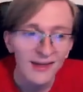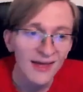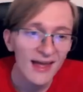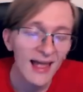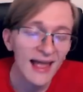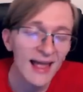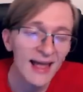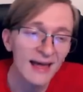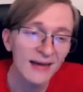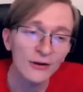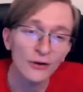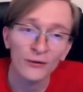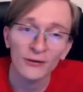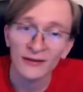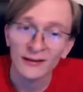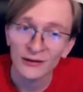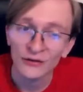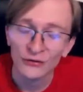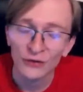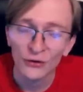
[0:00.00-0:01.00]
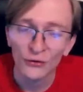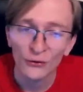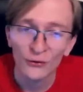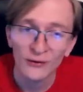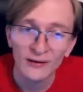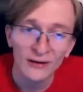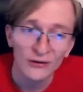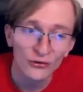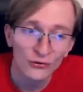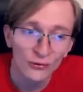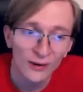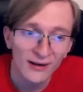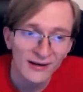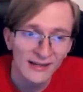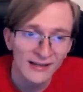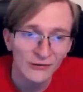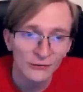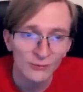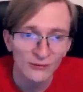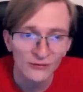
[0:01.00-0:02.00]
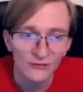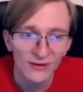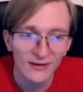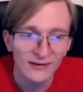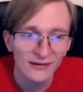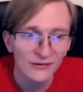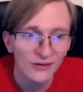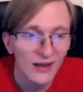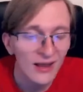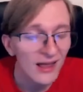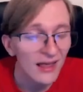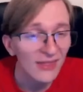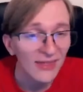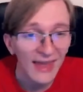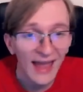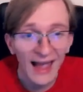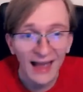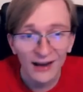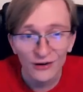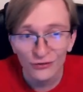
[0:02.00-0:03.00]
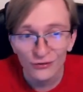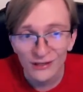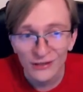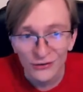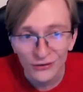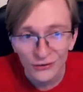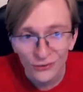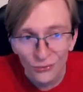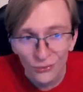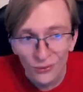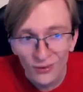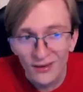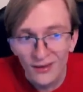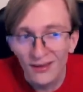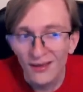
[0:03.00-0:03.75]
And are they going to shield, or are they going to try to get switch advantage? They actually do.